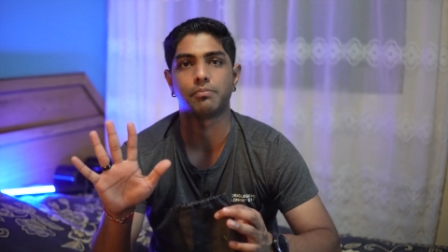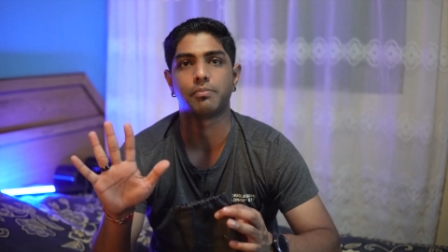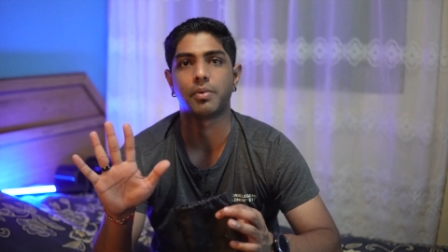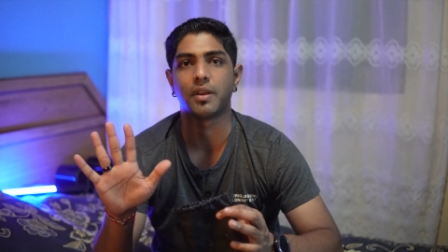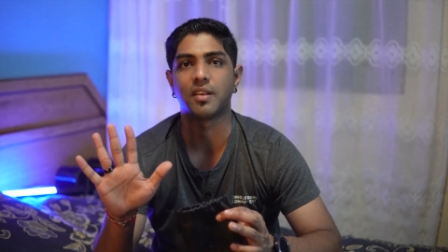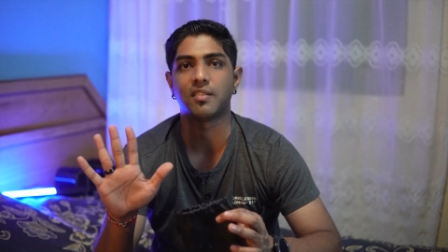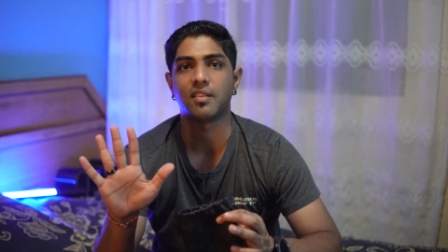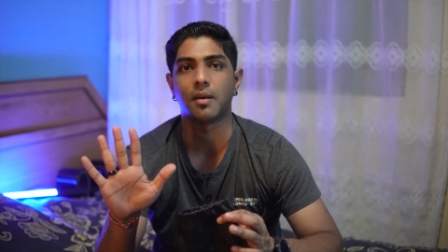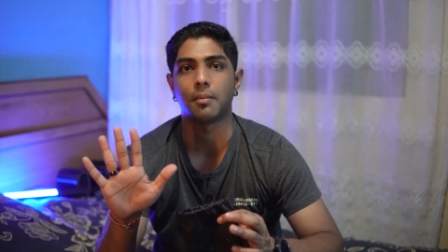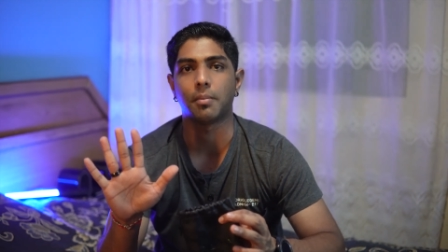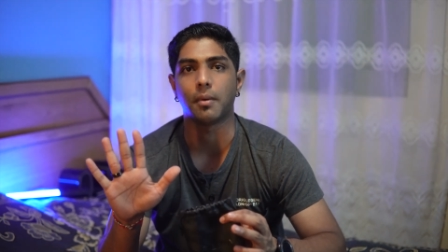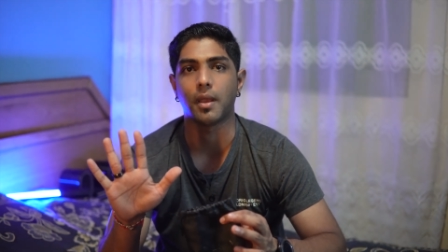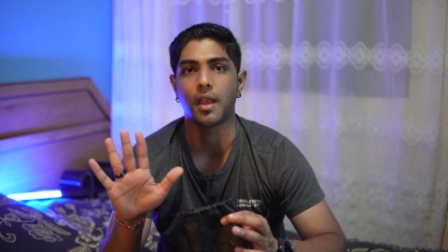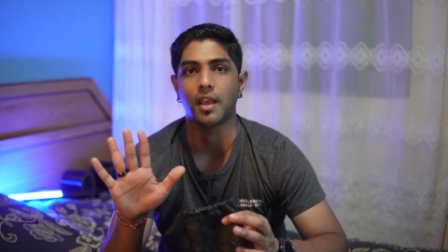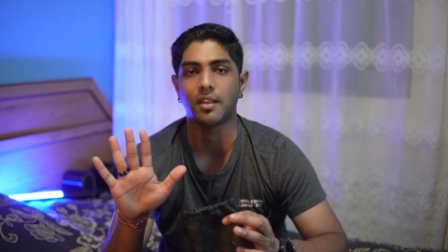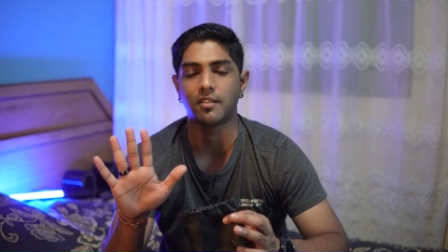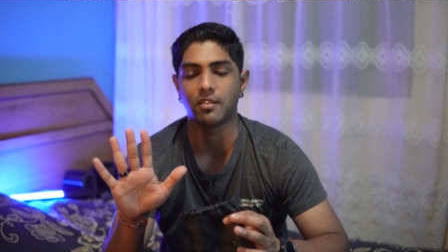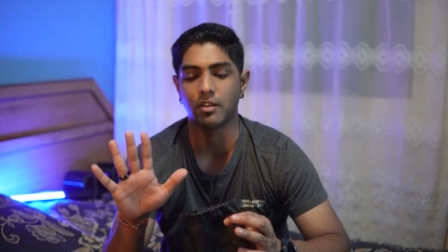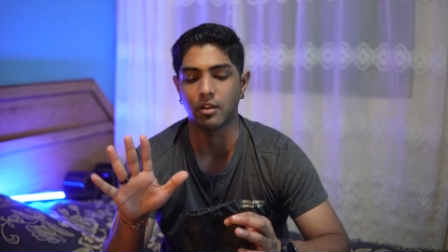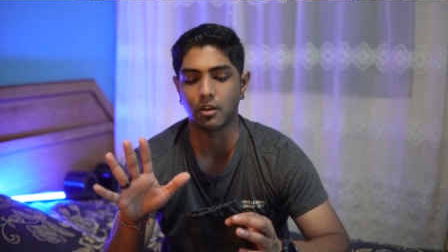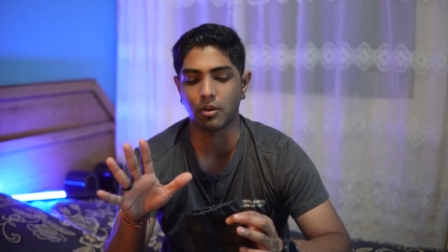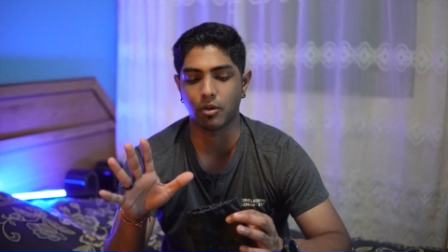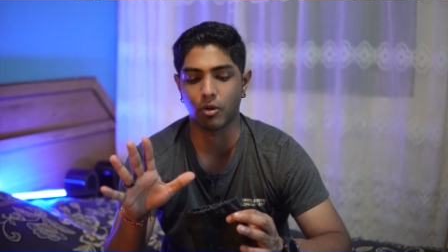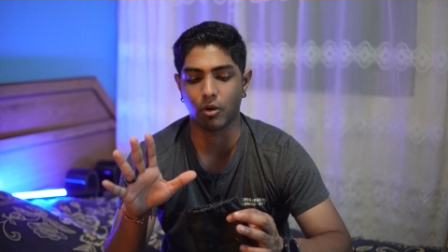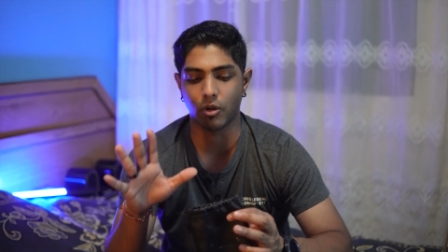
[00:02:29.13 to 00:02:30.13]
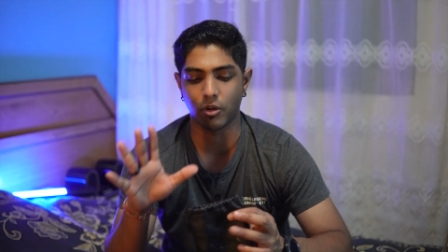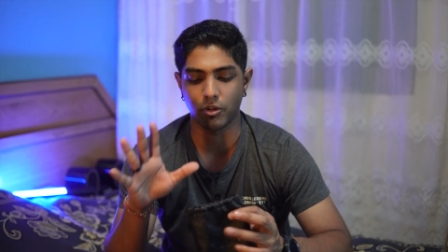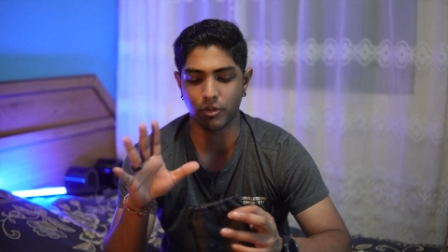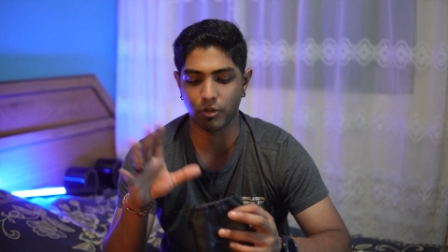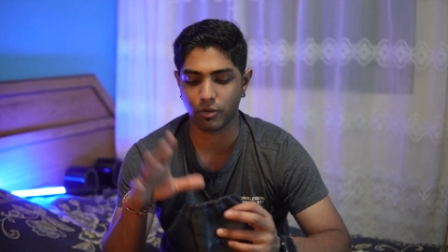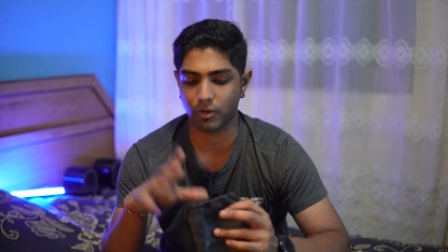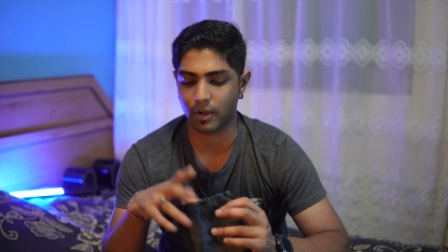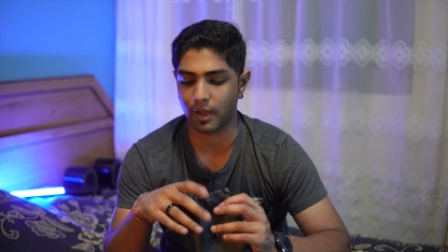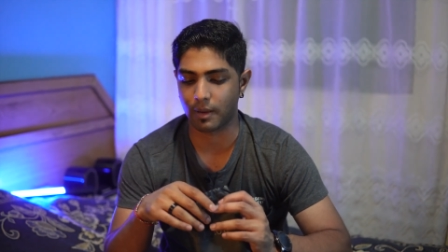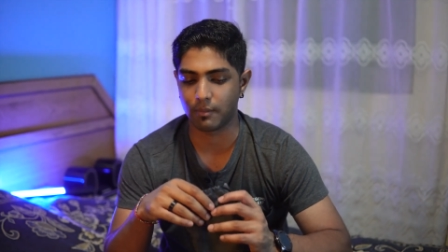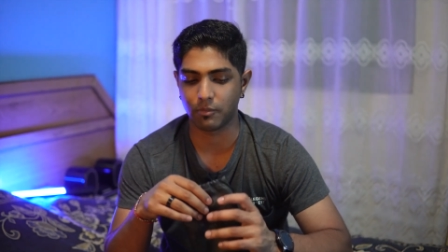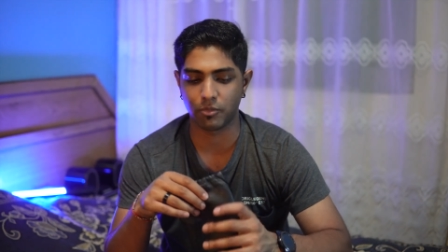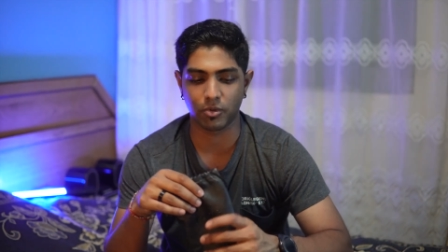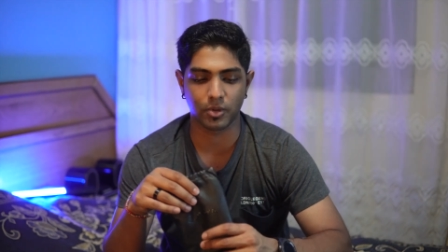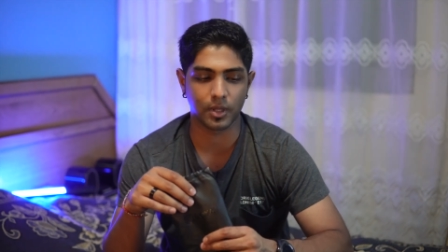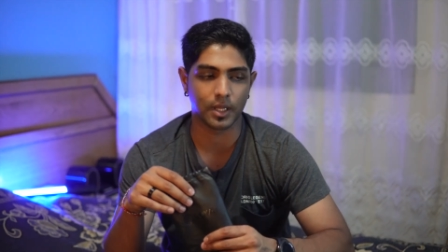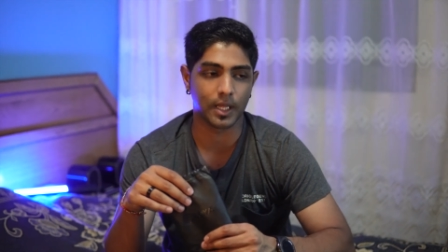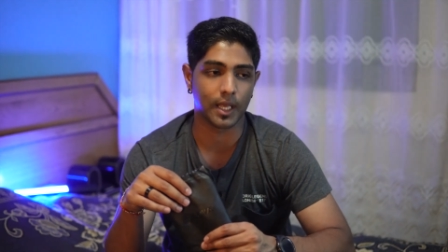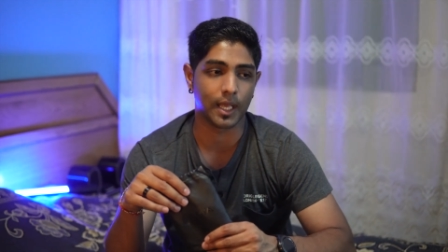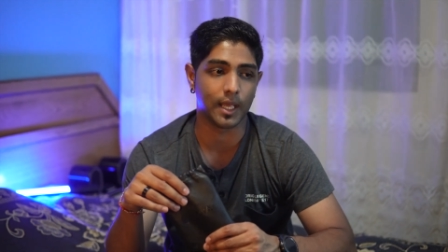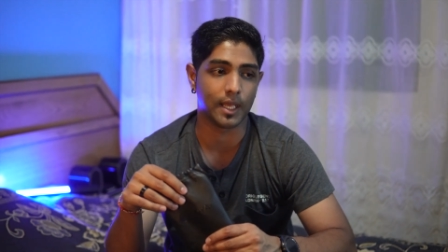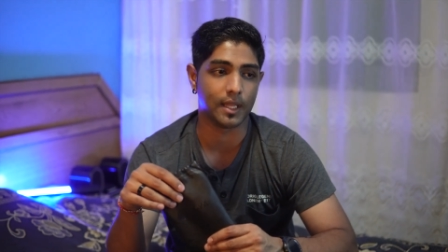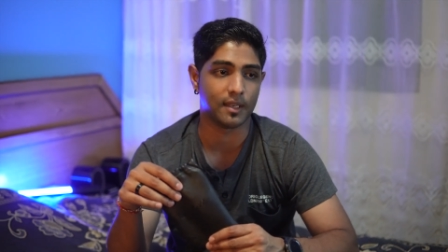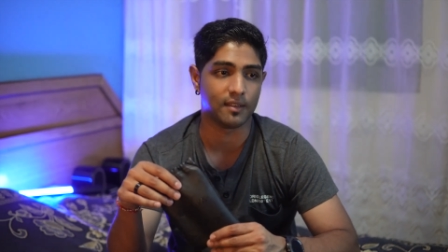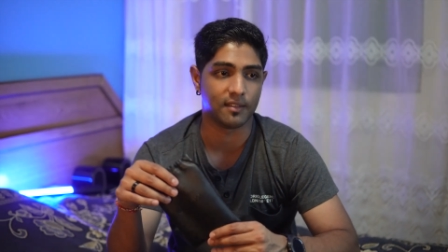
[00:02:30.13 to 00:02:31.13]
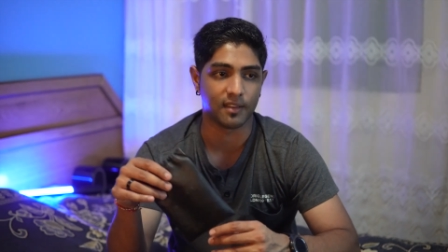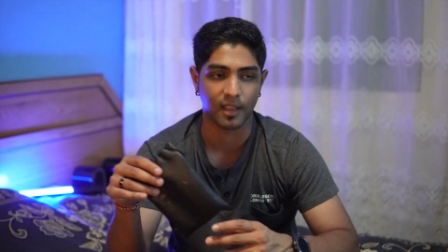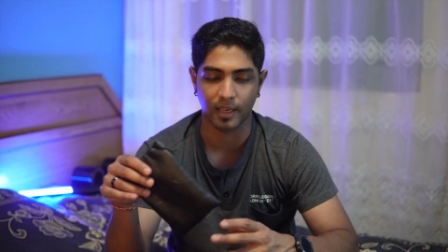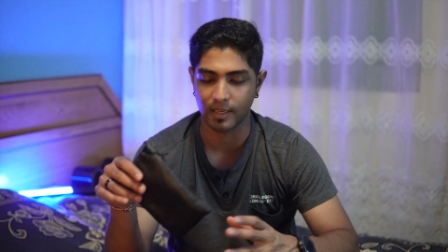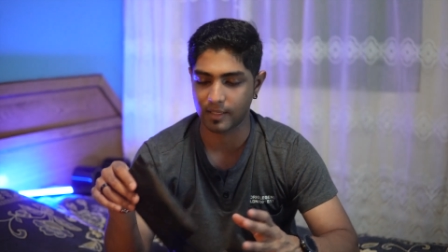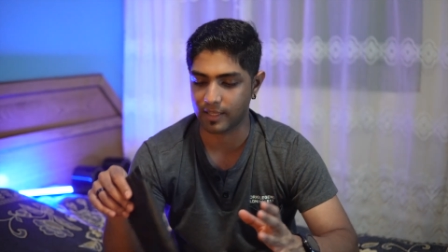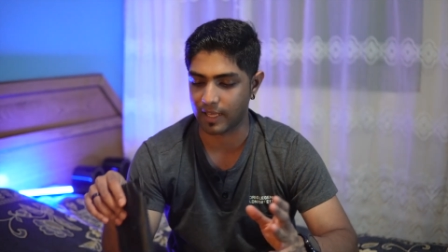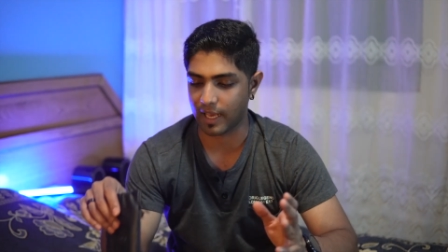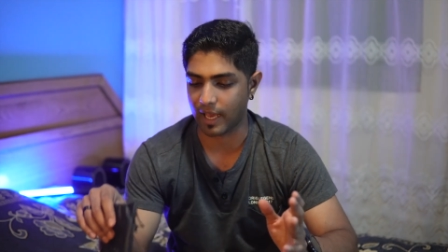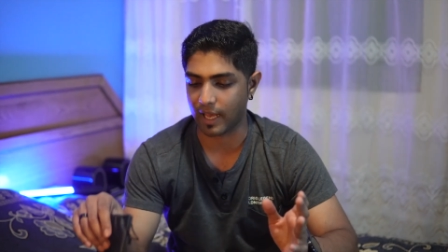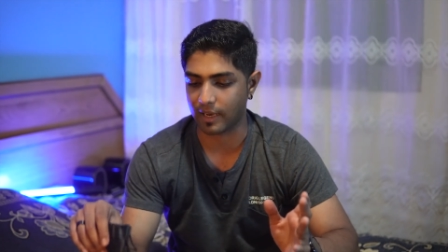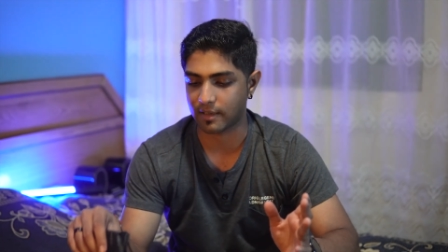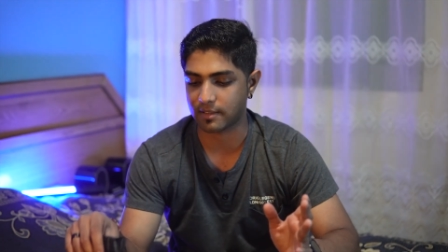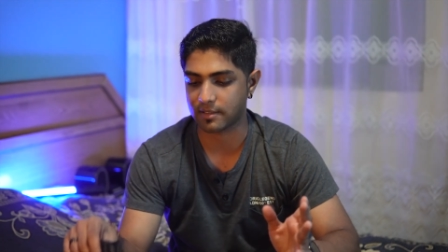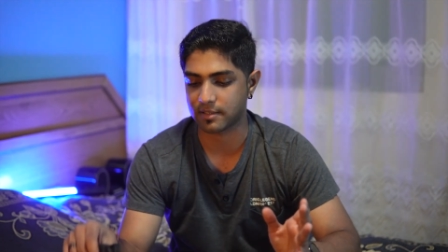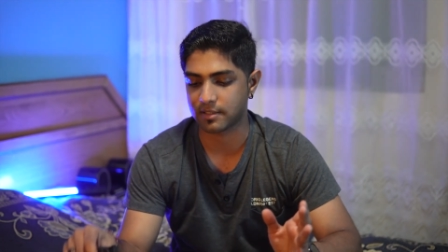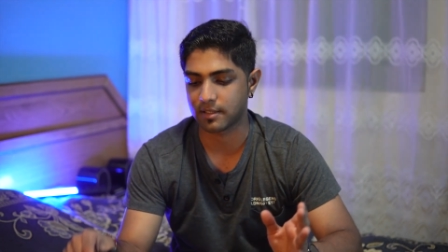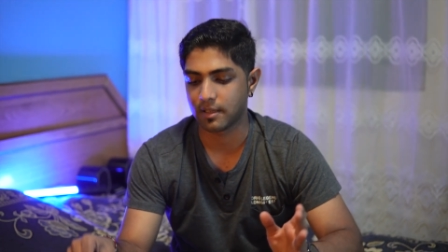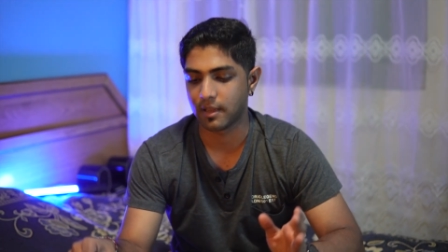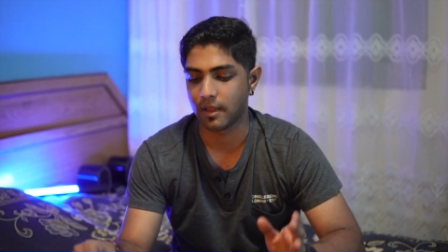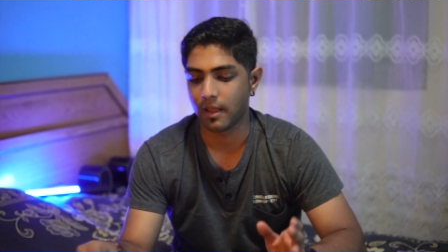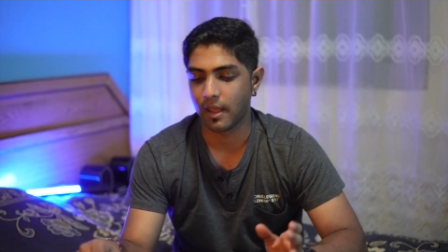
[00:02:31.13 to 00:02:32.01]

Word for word: picks up excellent audio, comes with a dead cat